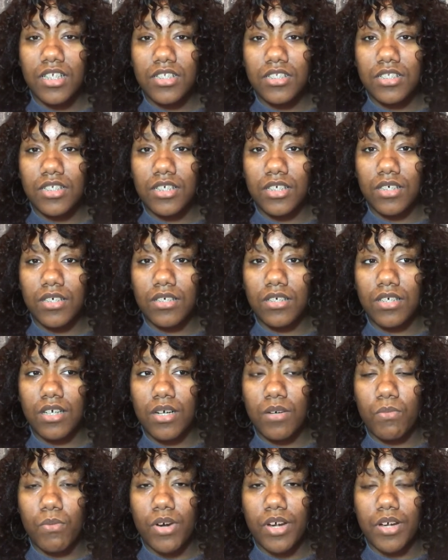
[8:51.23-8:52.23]
to
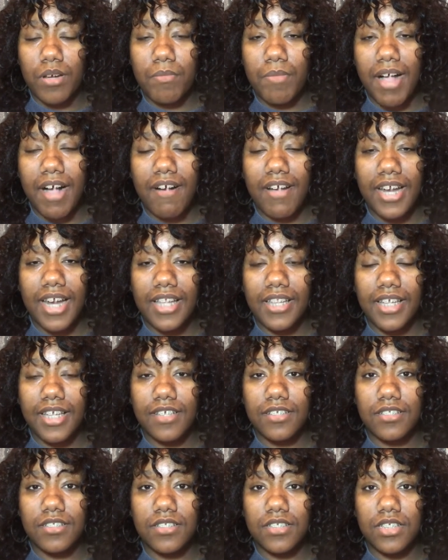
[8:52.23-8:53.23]
um, worry about and I think
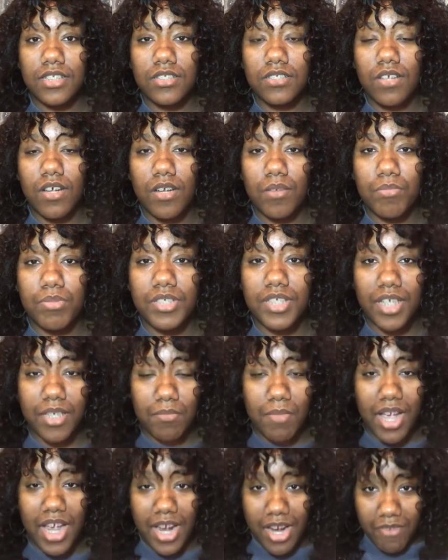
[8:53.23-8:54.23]
it's, it's gonna protect
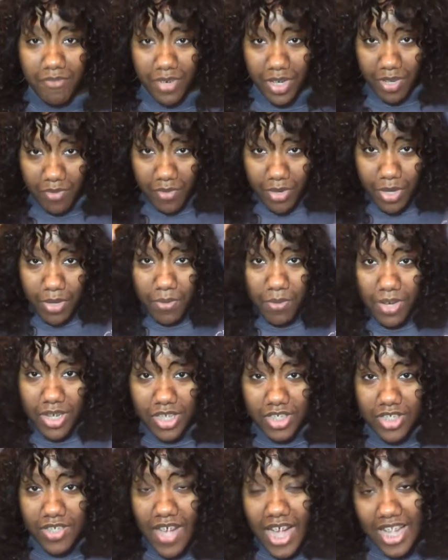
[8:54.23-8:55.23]
my hair very very
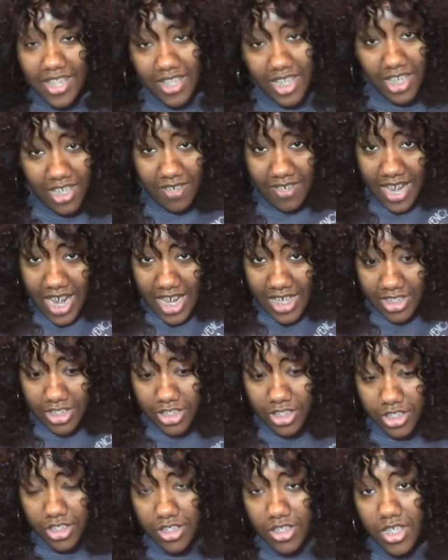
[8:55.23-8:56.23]
well so I think you guys
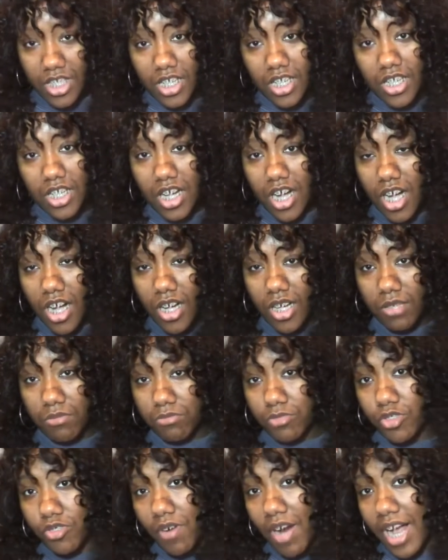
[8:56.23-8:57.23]
should
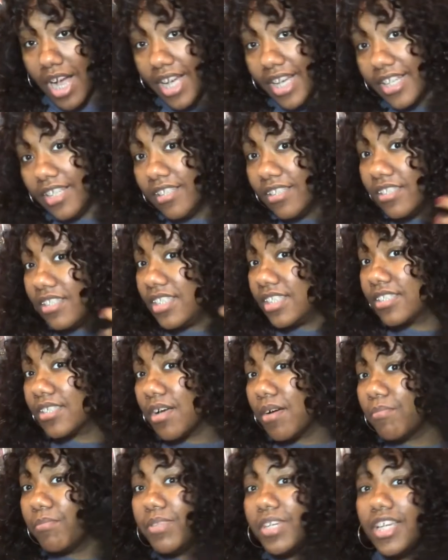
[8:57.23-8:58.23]
um, try this
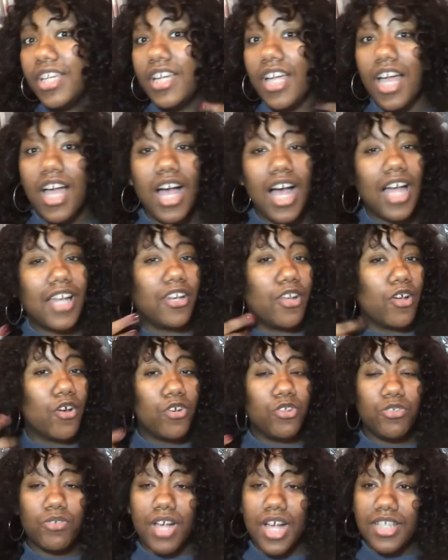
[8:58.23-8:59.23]
company I know
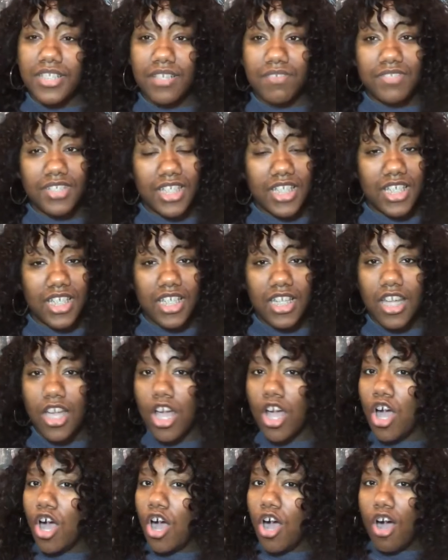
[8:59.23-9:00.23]
you guys have seen it
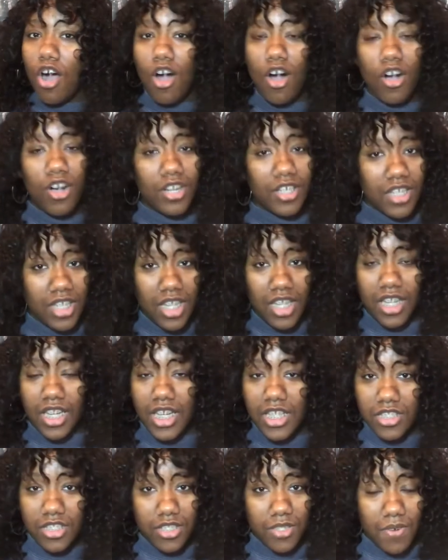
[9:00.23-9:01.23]
on
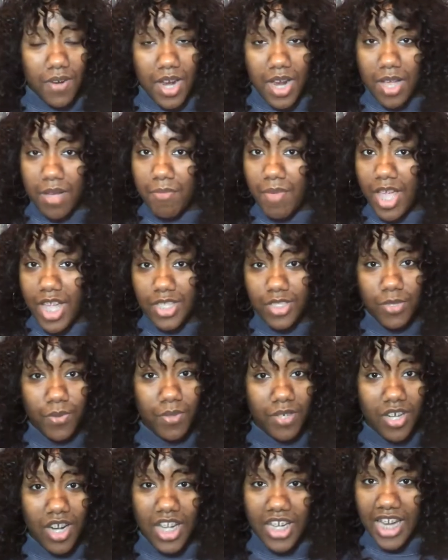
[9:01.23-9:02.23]
Instagram and
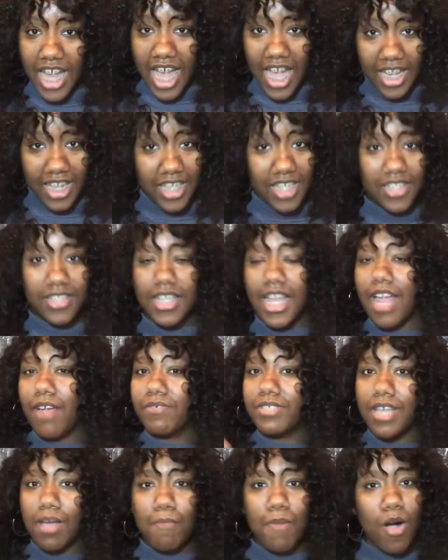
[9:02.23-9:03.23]
Twitter a lot because every
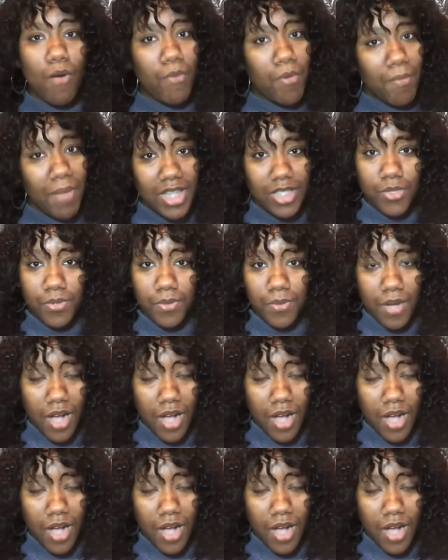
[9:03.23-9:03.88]
time I open my tw